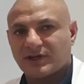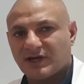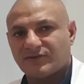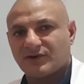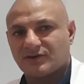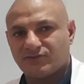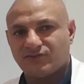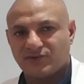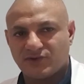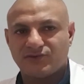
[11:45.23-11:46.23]
I haven't
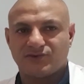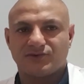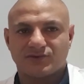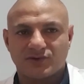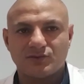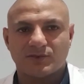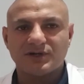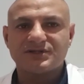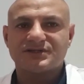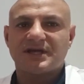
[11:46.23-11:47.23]
confused you too
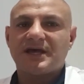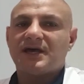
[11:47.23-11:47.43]
much.